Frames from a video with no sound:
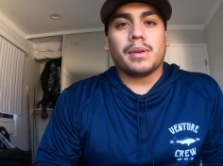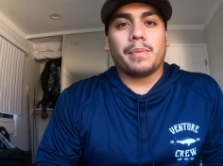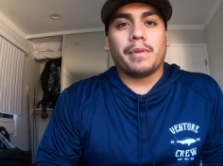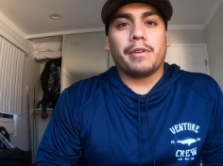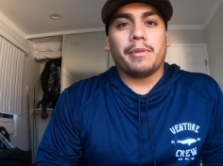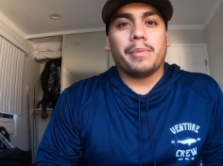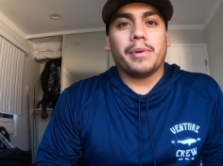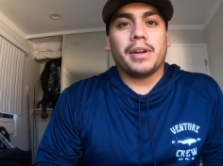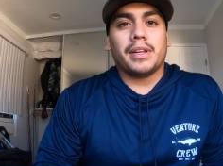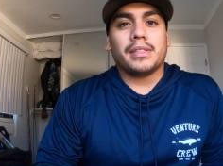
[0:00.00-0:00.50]
up
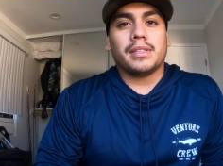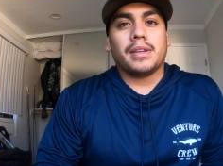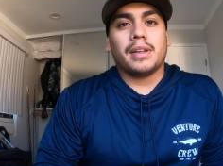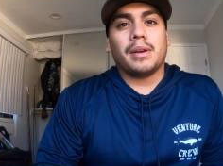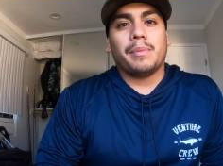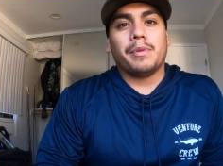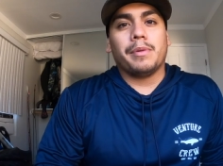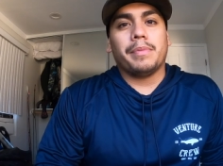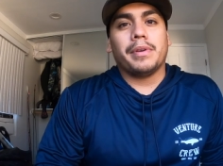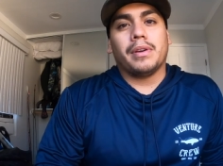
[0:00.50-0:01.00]
everybody?
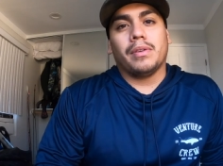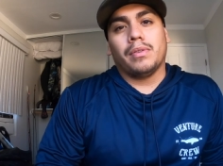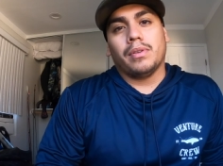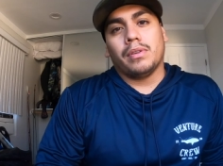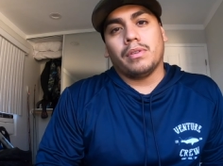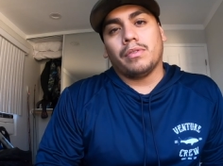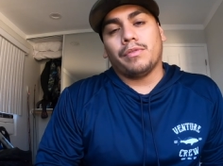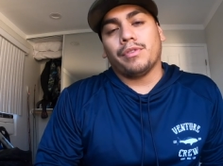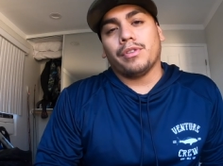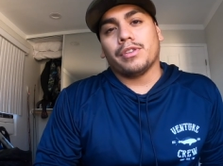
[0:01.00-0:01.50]
Today I'm going to be
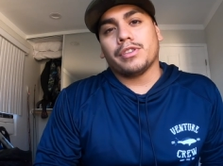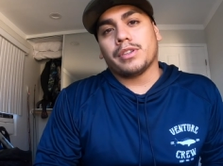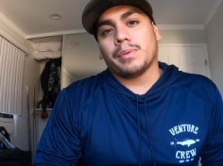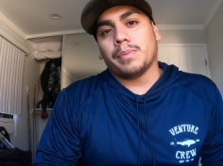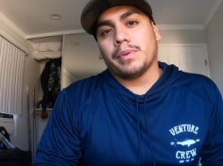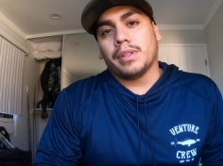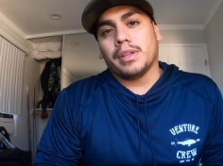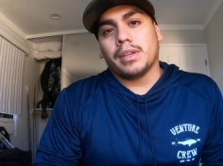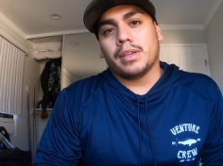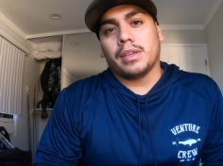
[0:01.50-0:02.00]
going over
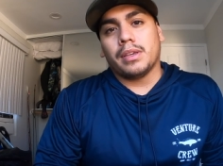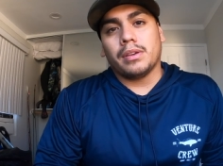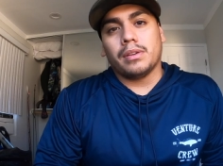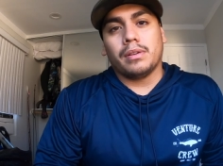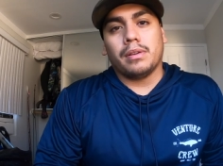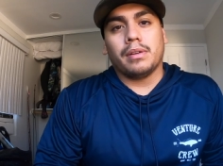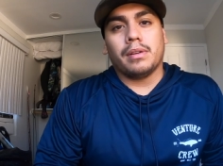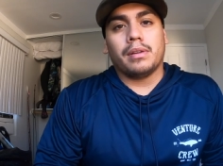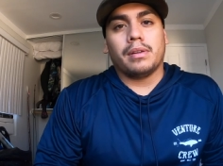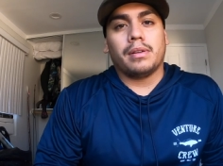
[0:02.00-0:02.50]
some of the
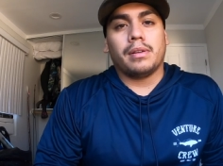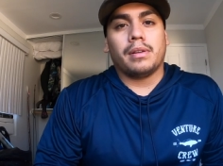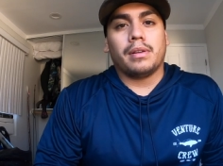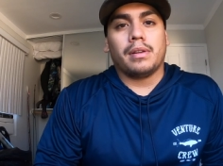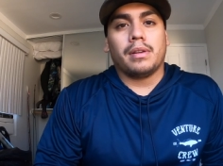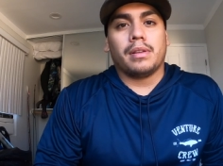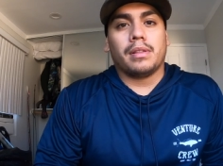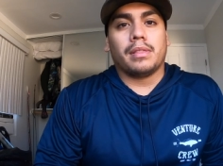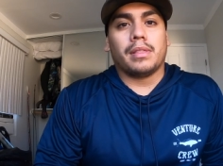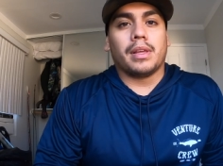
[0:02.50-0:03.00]
gear
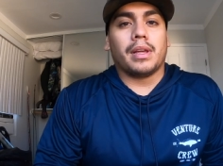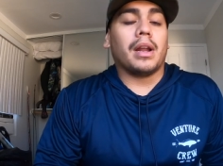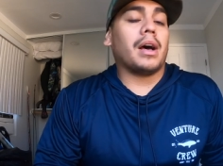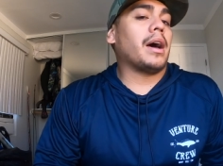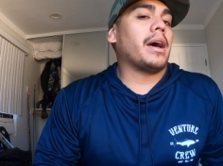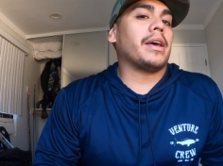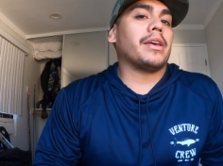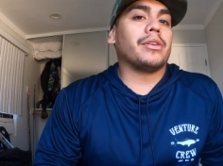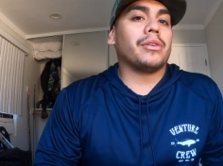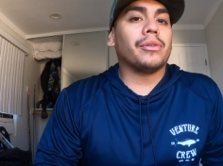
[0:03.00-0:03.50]
that
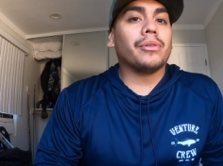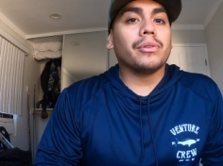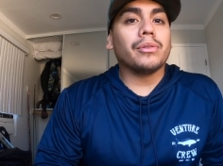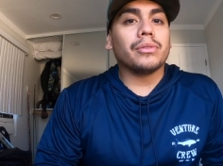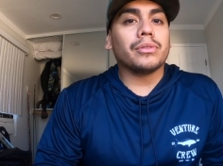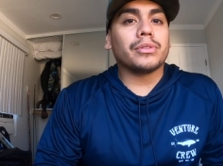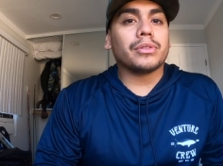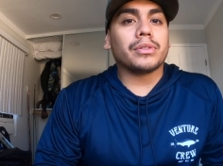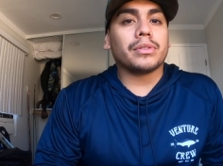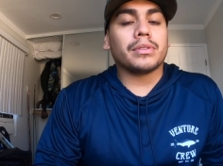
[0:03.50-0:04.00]
I
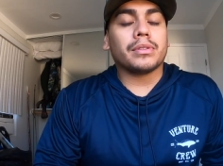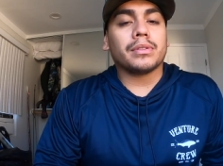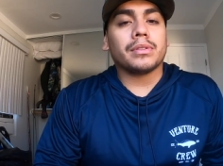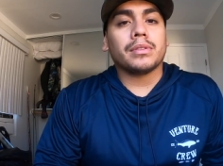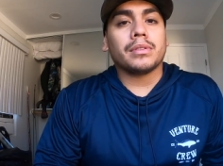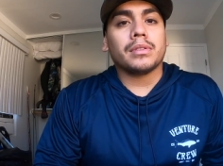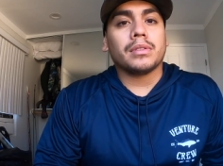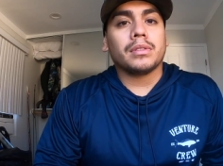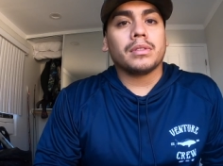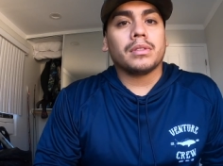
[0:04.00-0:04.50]
use
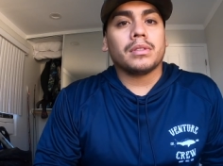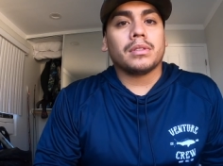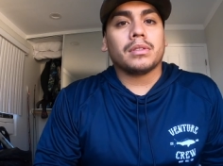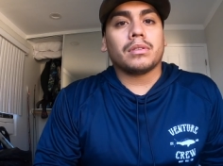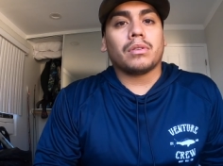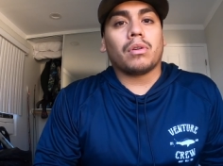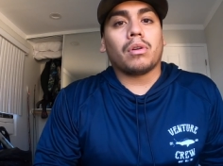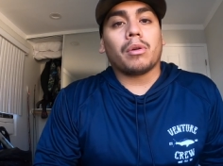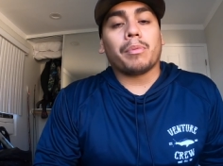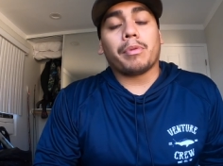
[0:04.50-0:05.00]

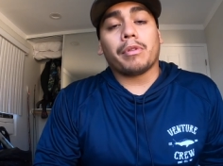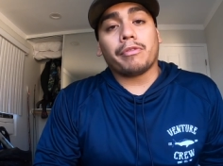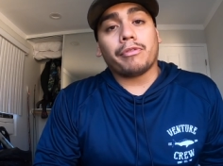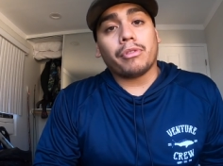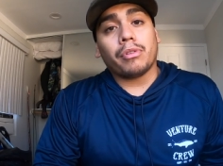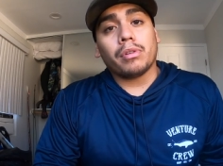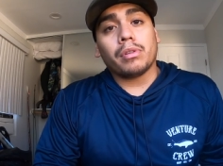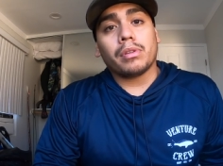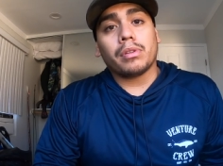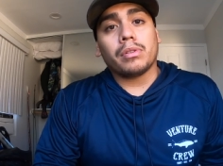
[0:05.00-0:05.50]
or
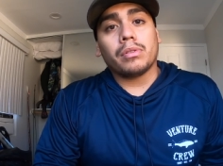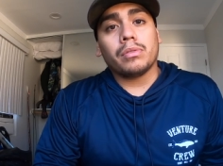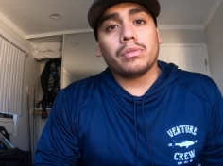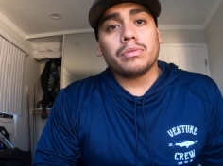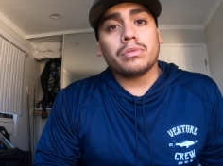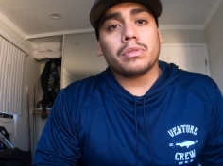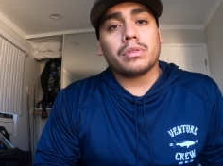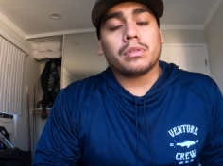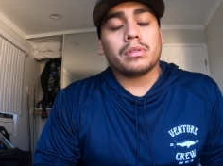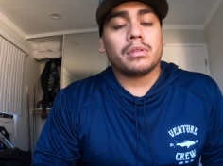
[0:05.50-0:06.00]
prefer to
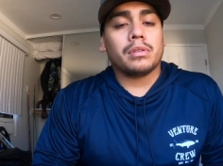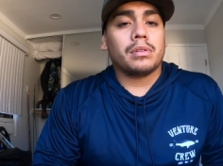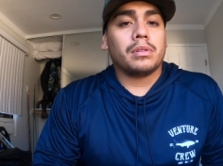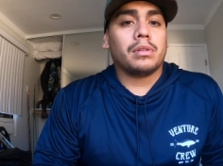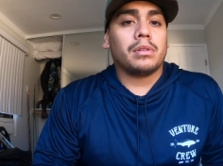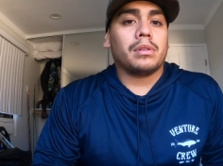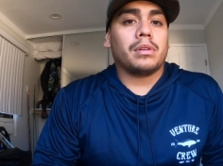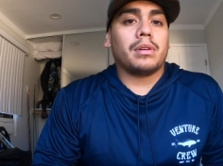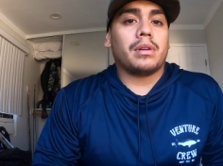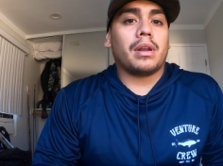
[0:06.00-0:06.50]
use.
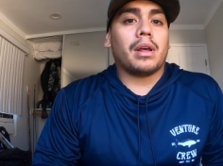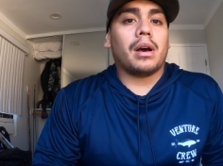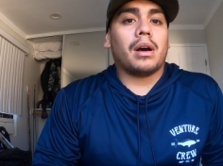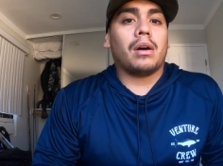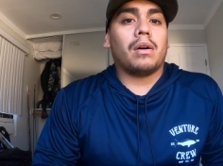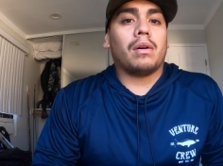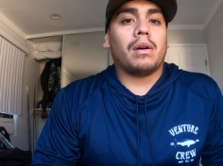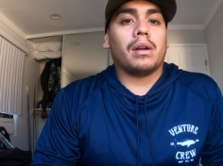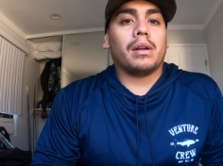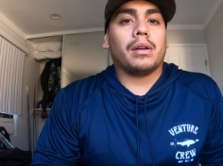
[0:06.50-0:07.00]

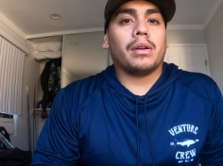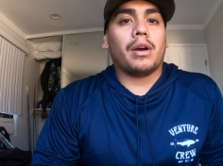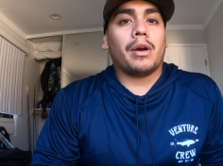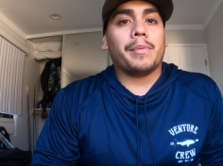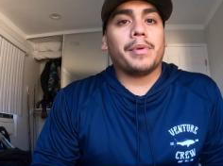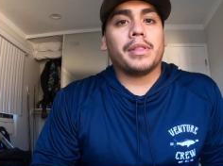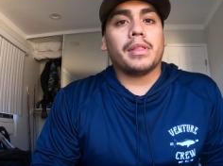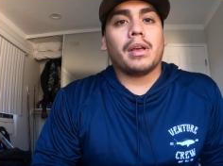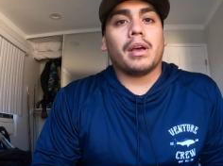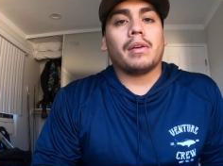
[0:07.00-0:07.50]
Now, you know,
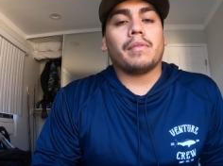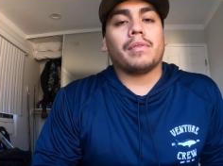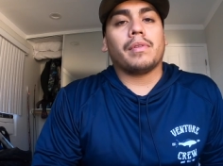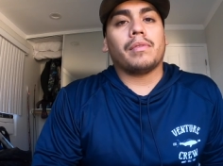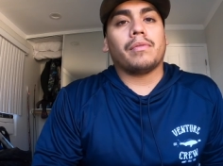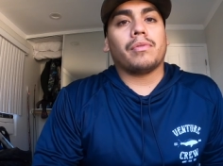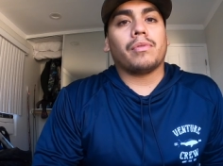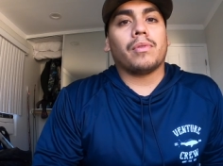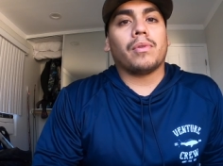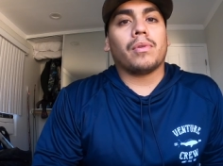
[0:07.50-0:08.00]
I've been
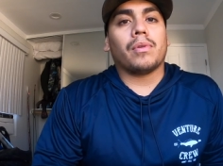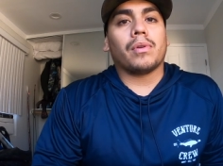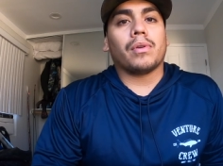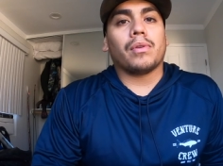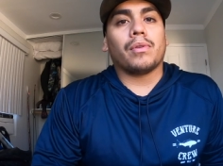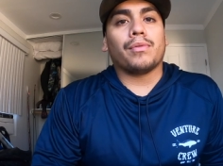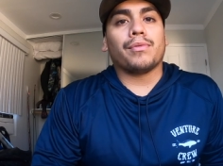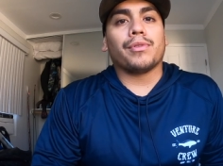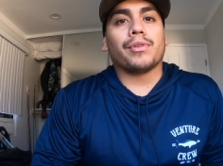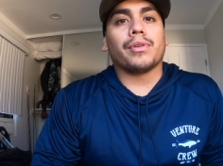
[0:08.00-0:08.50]
diving
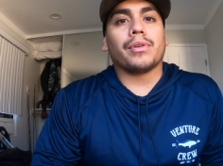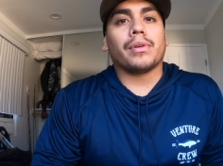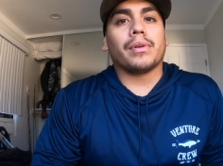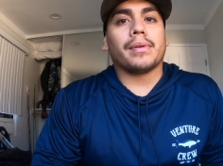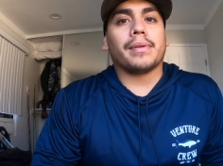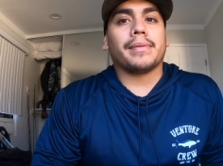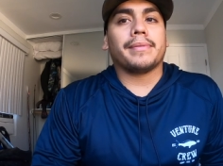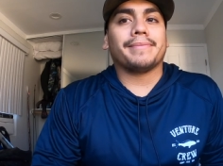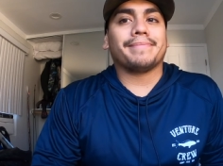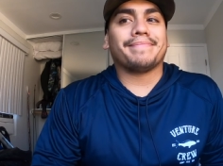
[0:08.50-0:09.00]
for
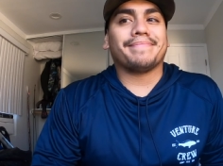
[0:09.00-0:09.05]
over